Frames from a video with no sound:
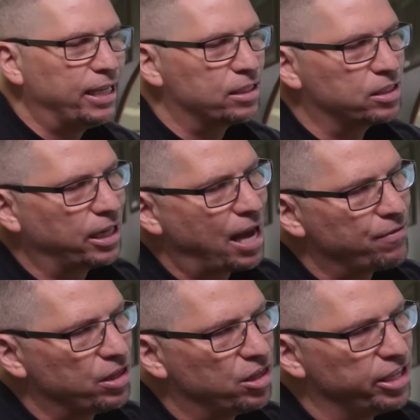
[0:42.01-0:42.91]
instead of
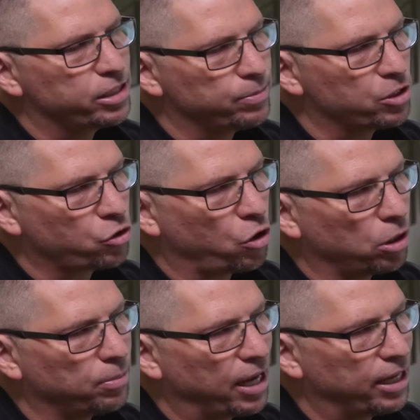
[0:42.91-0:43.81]
having this much
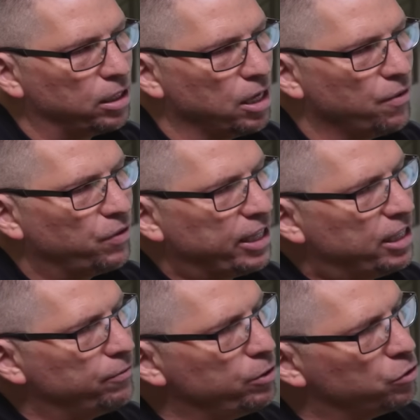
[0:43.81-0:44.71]
carbide, they
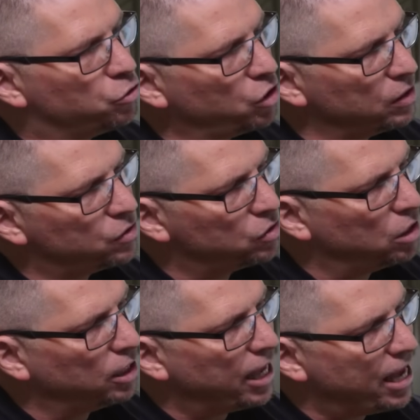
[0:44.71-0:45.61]
give you just the